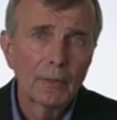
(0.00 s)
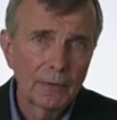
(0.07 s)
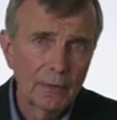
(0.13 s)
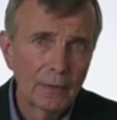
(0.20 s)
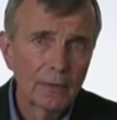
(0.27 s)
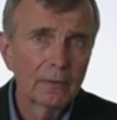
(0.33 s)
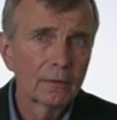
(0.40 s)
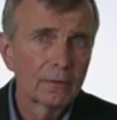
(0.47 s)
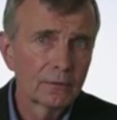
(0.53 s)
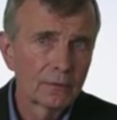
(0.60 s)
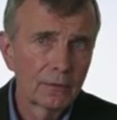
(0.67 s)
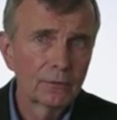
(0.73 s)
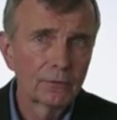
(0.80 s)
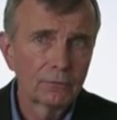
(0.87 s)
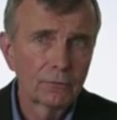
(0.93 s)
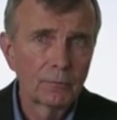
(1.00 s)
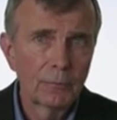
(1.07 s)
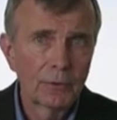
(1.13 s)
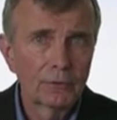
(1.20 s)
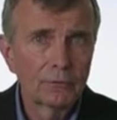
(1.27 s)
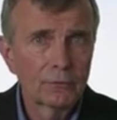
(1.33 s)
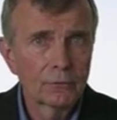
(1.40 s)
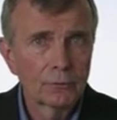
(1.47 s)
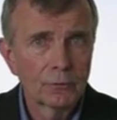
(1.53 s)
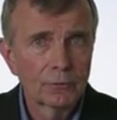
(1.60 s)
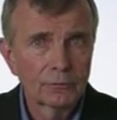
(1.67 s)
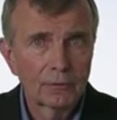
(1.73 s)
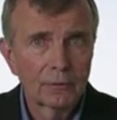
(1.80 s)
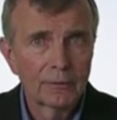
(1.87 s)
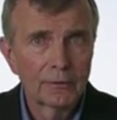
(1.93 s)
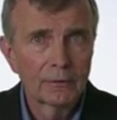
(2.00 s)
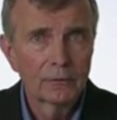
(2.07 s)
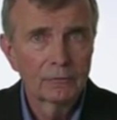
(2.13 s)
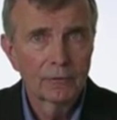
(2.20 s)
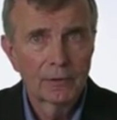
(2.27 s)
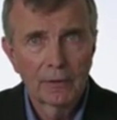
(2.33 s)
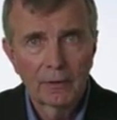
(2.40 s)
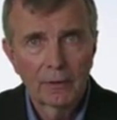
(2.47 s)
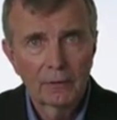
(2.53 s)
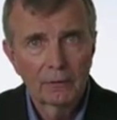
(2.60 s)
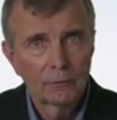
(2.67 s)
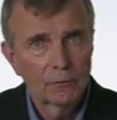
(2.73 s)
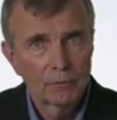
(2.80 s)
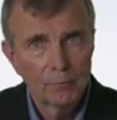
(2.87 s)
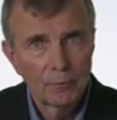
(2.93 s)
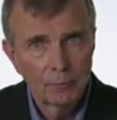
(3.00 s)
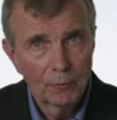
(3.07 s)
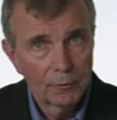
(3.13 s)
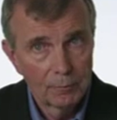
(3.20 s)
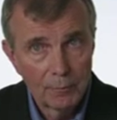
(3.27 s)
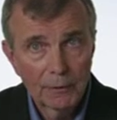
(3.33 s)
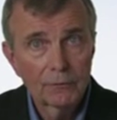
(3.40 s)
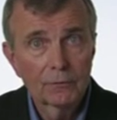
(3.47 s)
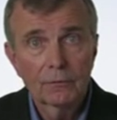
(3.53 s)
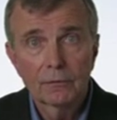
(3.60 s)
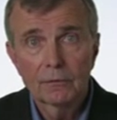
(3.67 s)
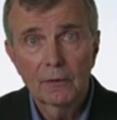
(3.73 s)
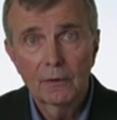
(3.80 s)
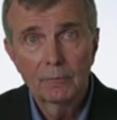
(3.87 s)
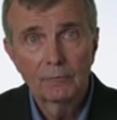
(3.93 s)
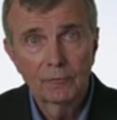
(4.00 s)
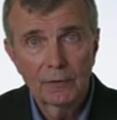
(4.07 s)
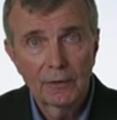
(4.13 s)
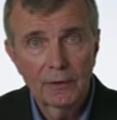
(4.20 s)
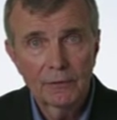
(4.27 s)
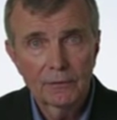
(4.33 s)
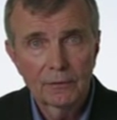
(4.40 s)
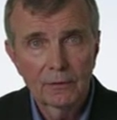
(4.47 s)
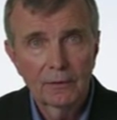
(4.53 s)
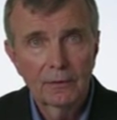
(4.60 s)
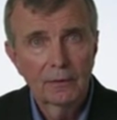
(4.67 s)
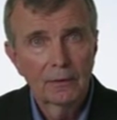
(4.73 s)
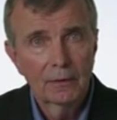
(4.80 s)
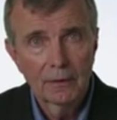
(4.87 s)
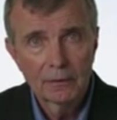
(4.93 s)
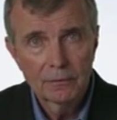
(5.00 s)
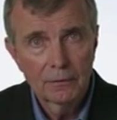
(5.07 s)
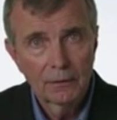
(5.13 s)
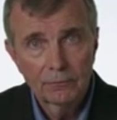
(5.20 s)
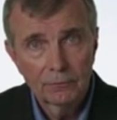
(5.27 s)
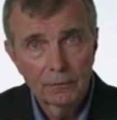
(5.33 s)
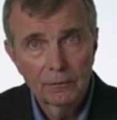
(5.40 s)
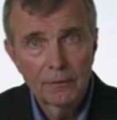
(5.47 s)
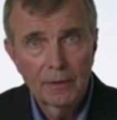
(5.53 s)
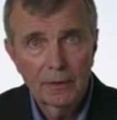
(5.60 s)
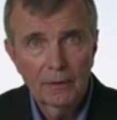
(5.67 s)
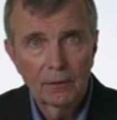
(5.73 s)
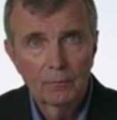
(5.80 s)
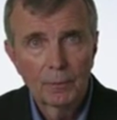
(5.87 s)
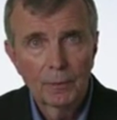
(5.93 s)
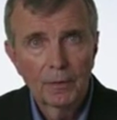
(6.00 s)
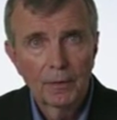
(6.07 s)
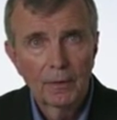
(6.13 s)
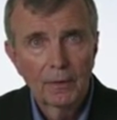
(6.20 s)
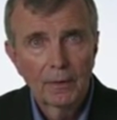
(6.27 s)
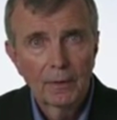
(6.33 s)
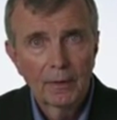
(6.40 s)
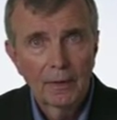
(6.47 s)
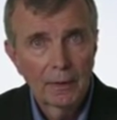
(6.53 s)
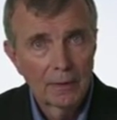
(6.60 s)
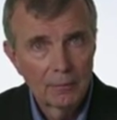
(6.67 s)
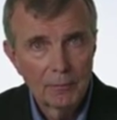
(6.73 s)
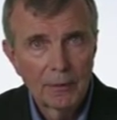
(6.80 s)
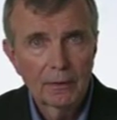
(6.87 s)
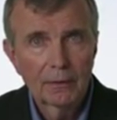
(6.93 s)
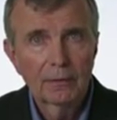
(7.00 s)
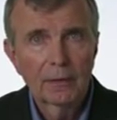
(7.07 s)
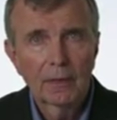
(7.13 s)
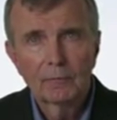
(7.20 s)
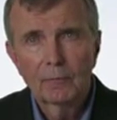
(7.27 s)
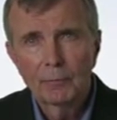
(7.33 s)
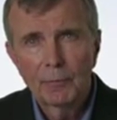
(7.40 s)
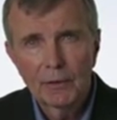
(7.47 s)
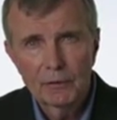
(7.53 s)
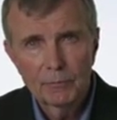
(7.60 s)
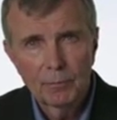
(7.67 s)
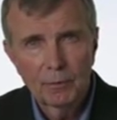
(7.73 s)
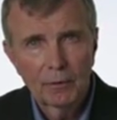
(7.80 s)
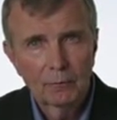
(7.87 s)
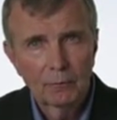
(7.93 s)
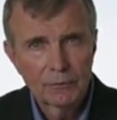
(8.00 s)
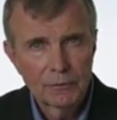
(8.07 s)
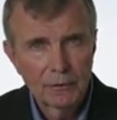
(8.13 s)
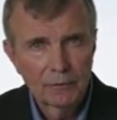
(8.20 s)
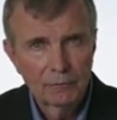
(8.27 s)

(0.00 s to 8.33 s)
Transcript: By the end of the century, pitchers were throwing overhand with much the same velocity as they throw now, and the modern game of baseball was